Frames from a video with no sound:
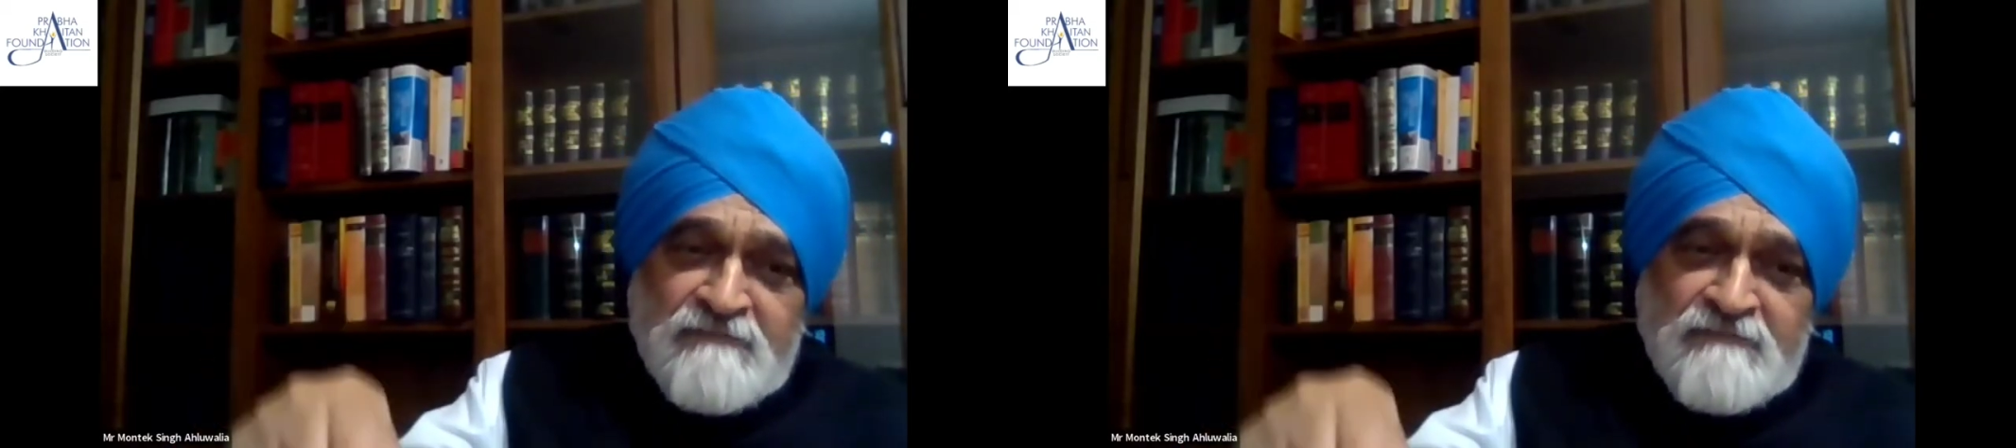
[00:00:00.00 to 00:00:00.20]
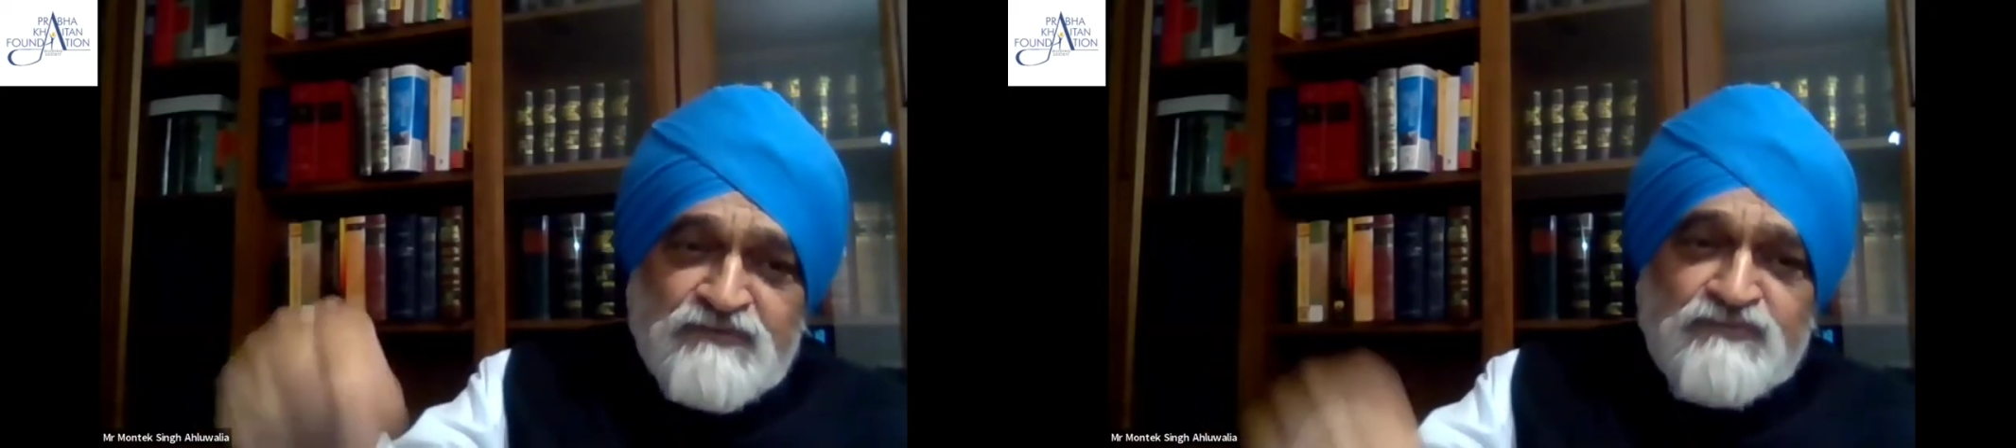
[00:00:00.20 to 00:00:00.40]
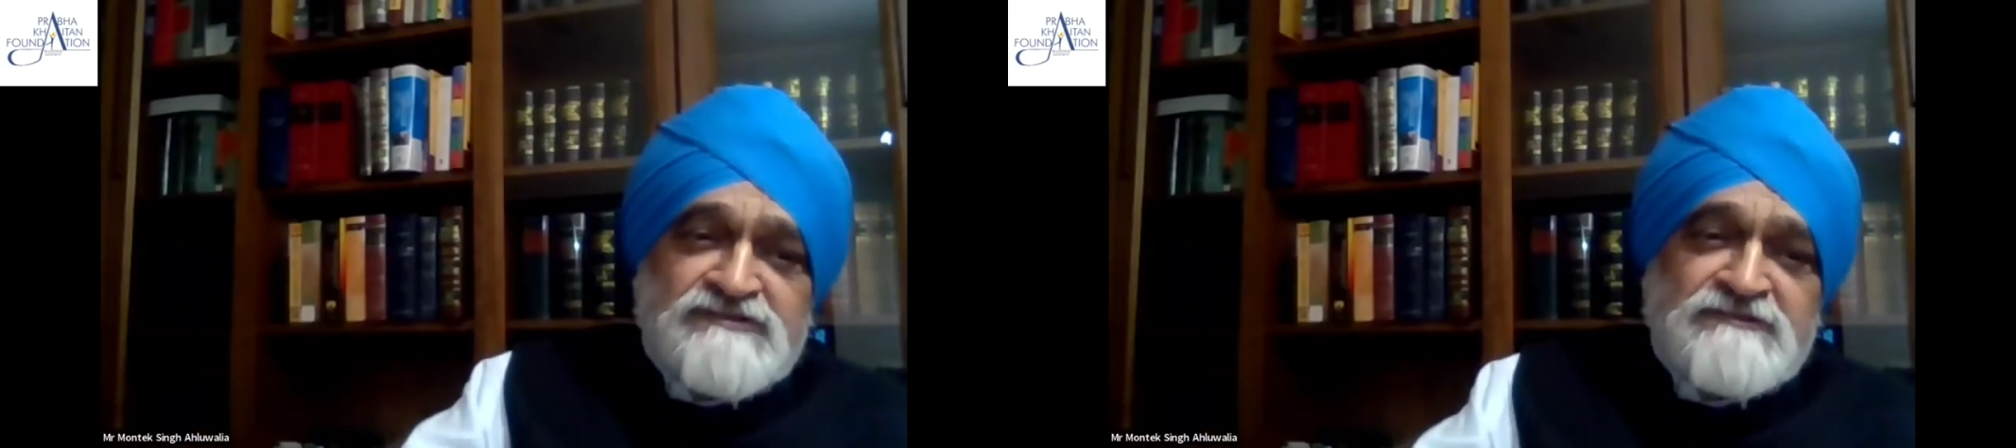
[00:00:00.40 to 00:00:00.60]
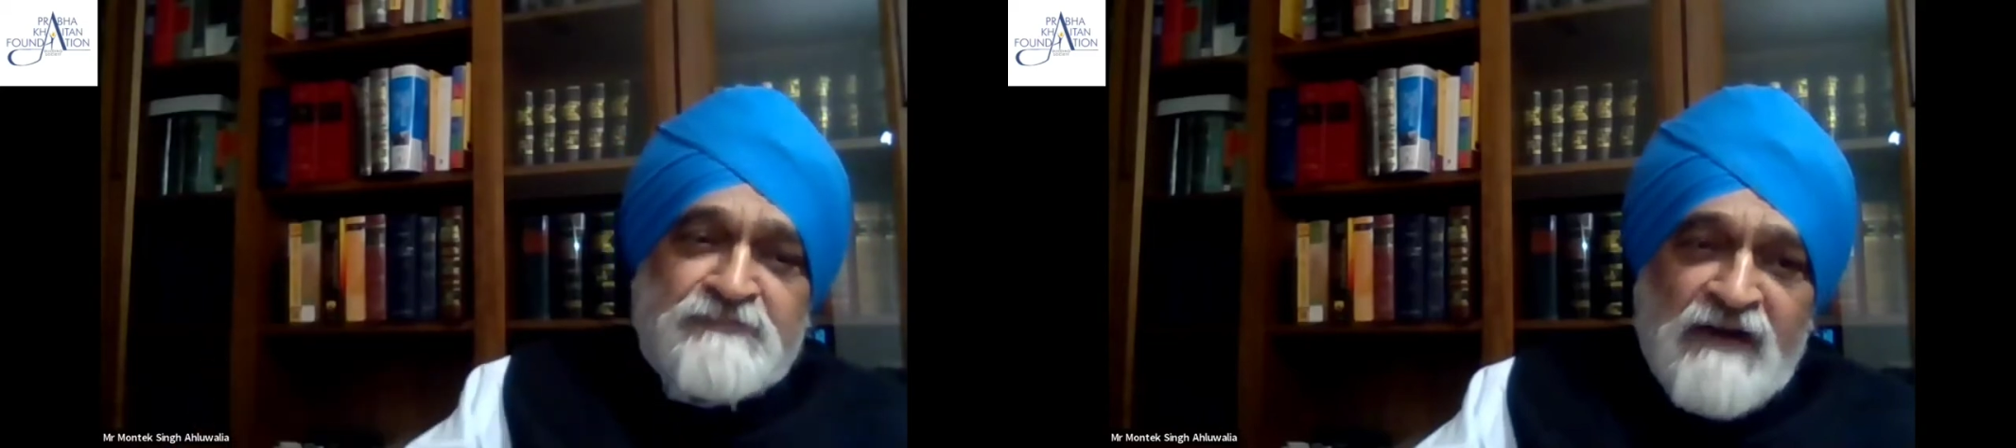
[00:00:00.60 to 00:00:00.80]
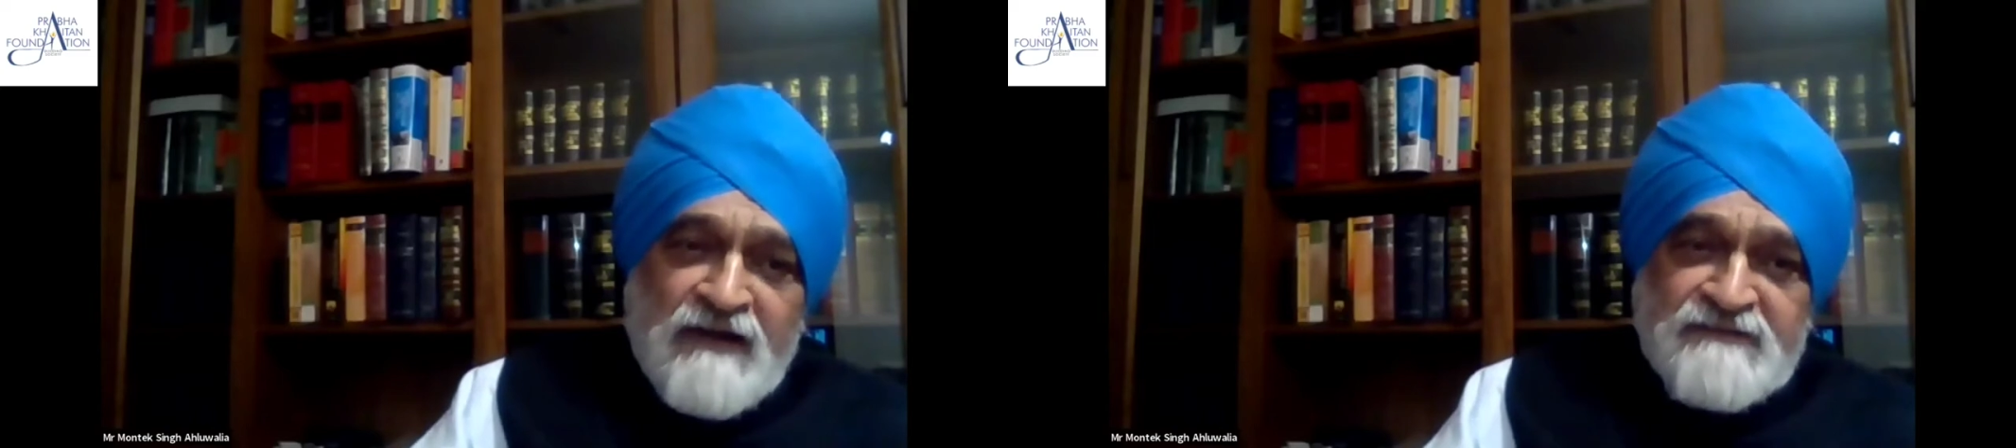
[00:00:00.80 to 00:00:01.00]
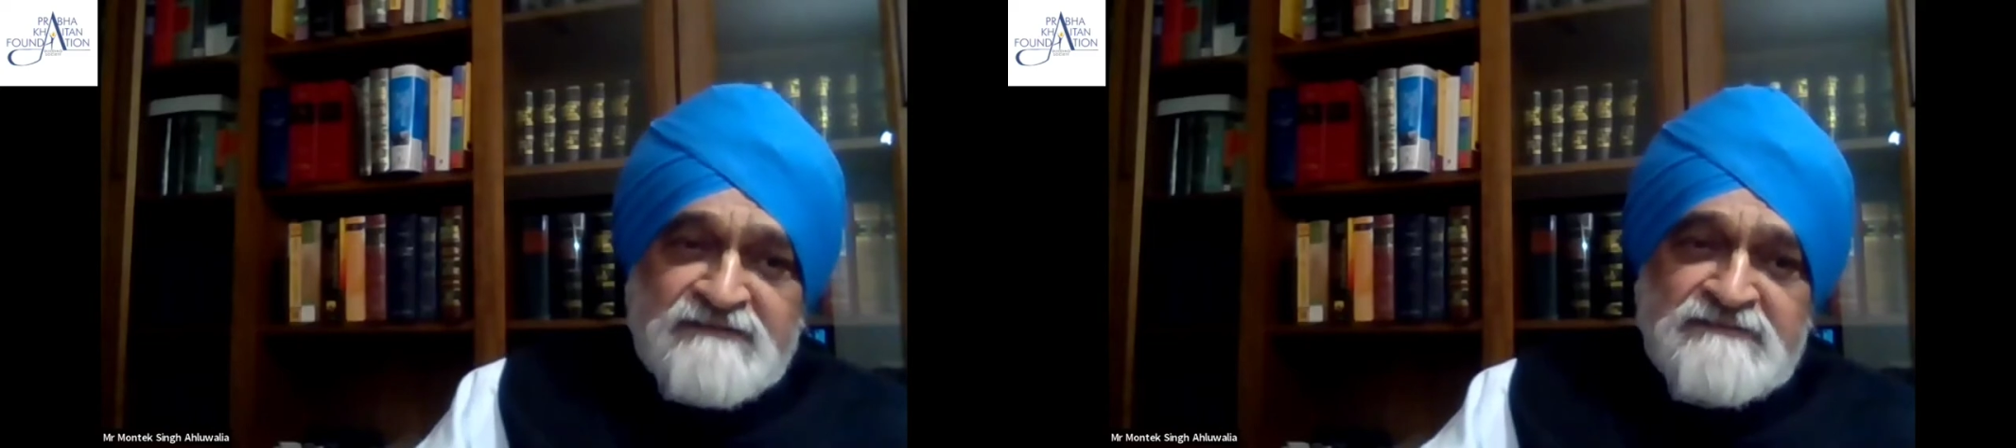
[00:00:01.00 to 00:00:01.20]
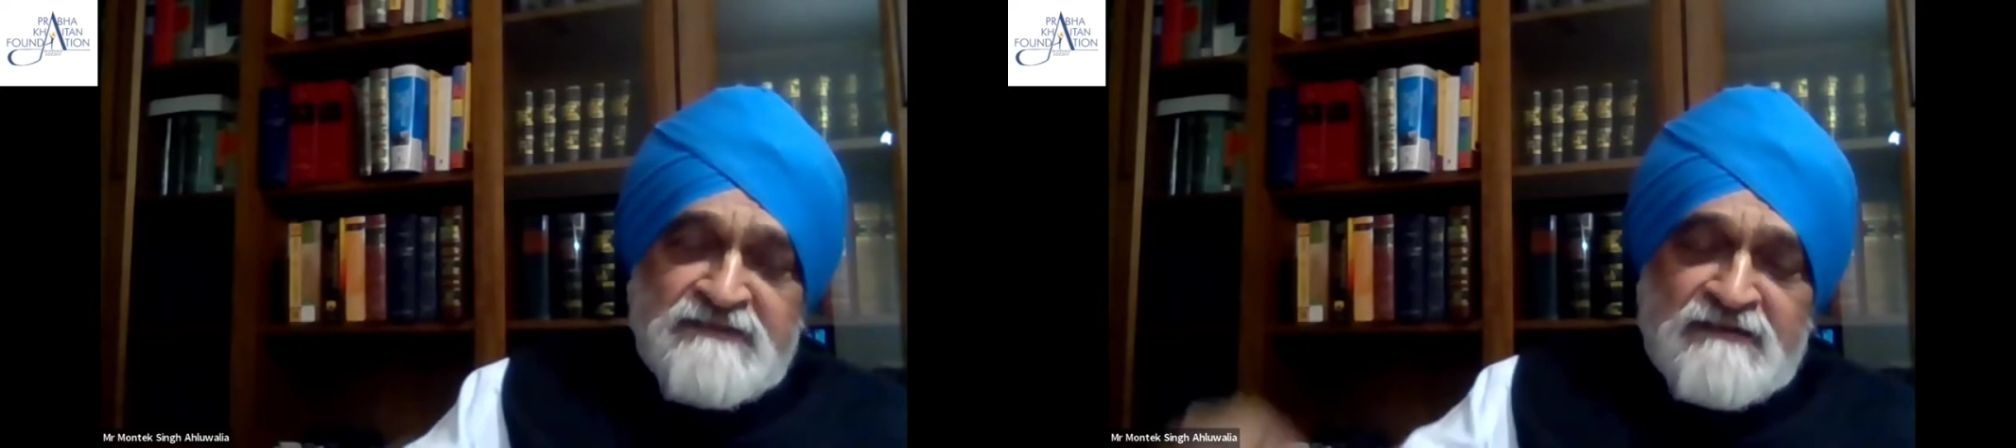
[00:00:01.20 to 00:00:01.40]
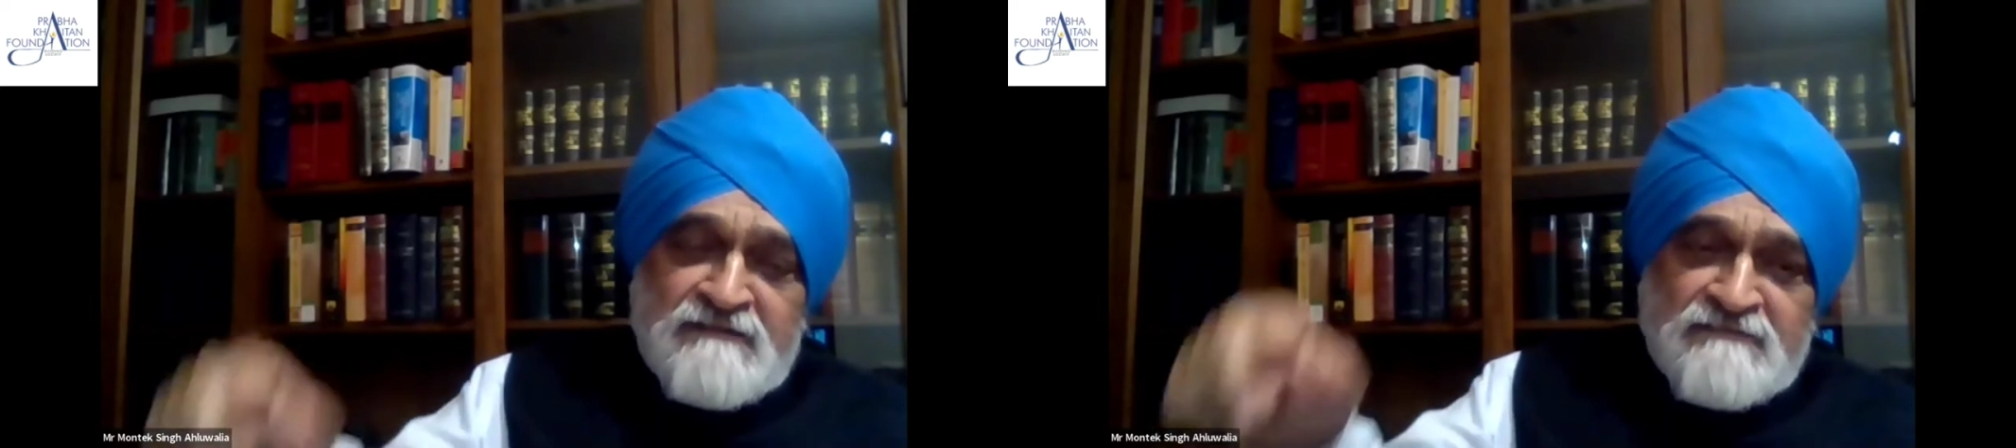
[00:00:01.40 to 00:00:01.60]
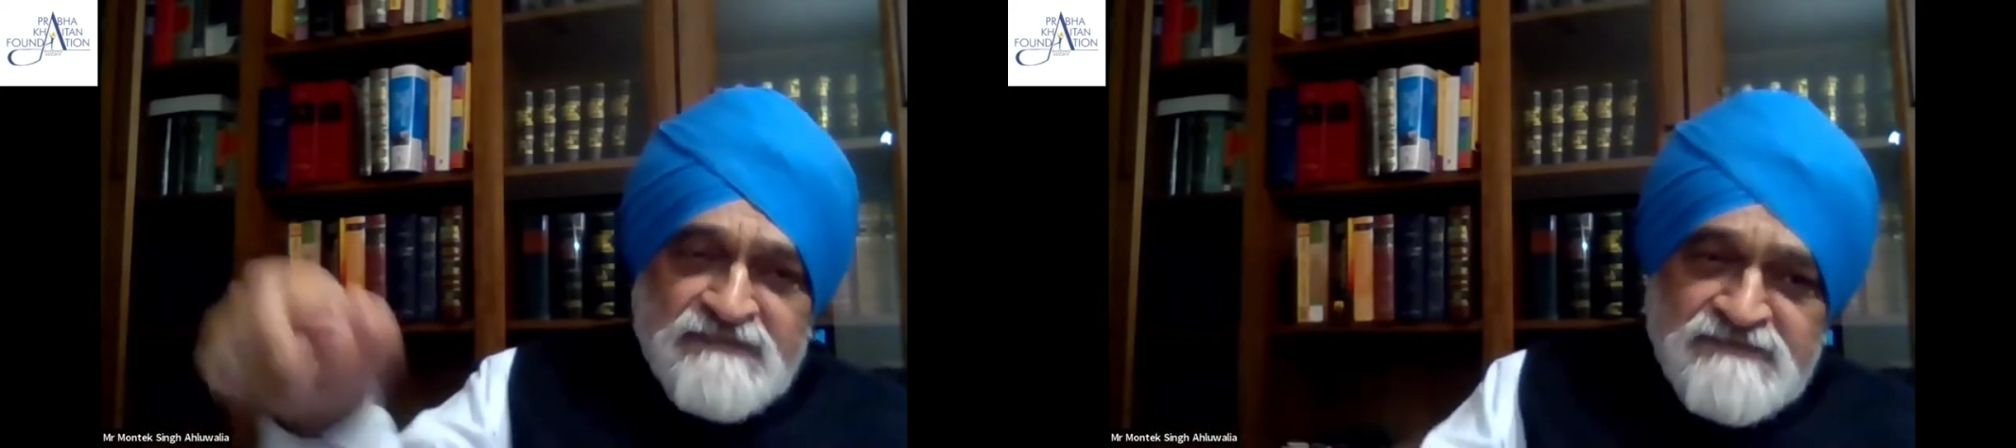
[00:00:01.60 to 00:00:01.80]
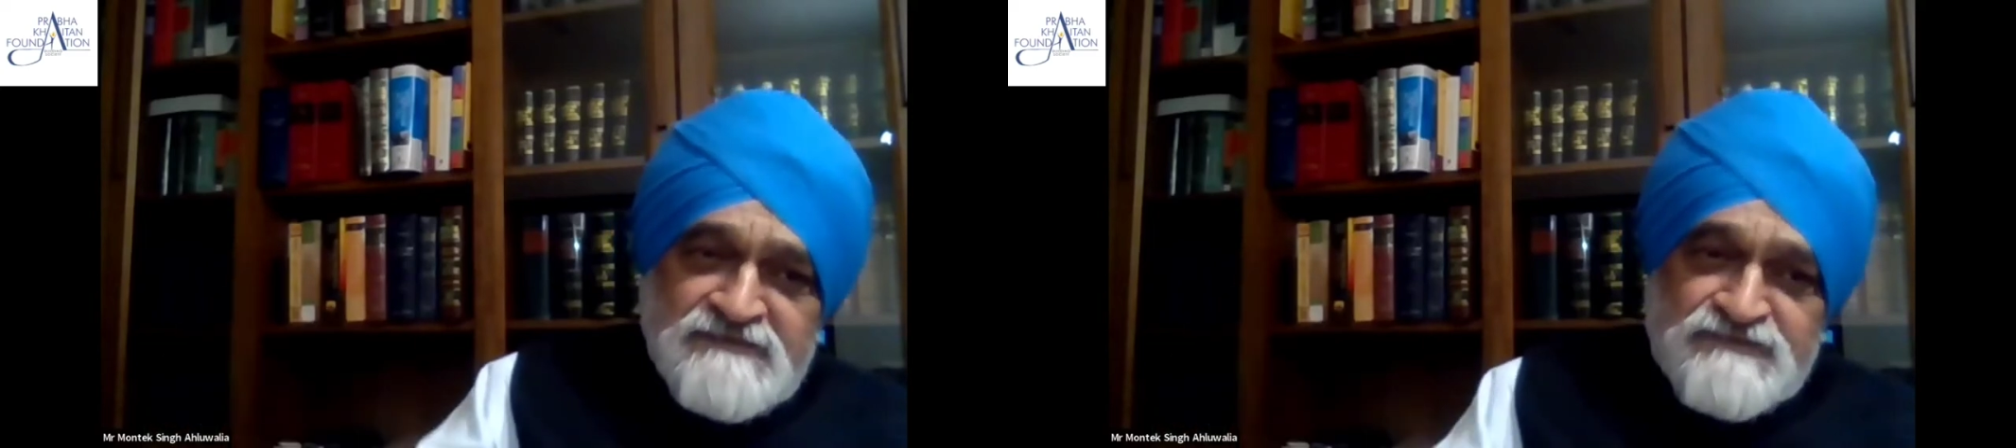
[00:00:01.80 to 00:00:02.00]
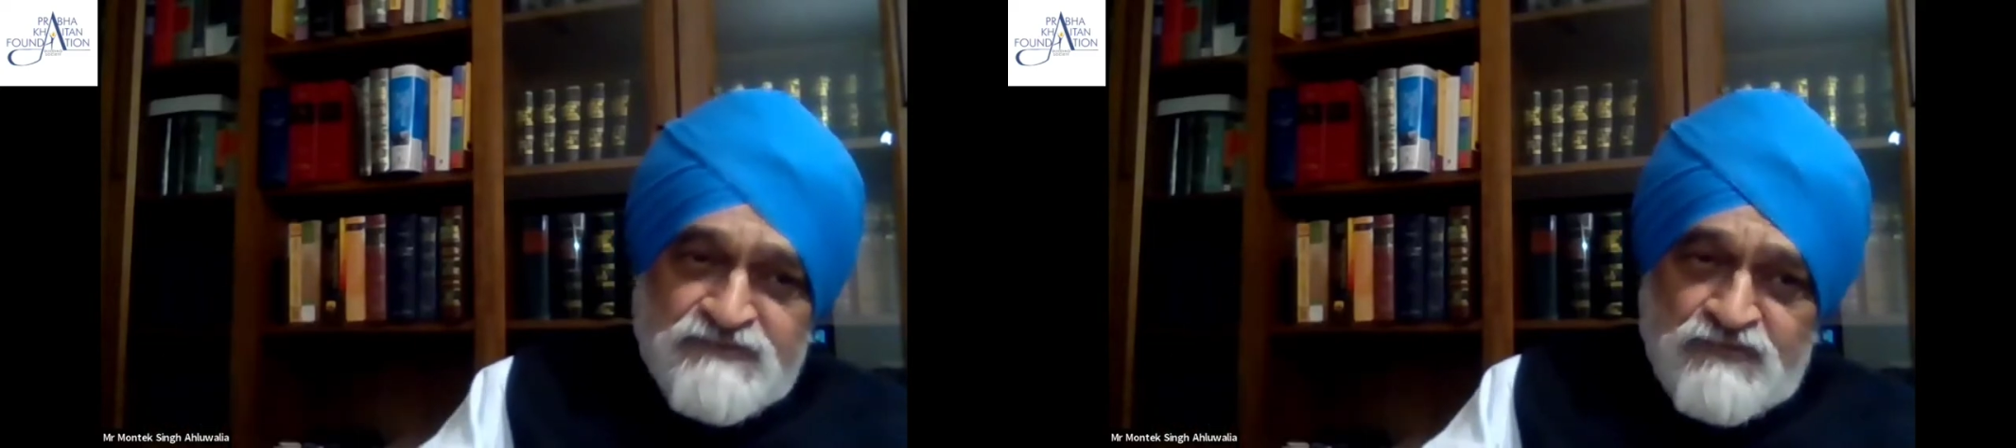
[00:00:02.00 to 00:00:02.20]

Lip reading: be too surprised that this year's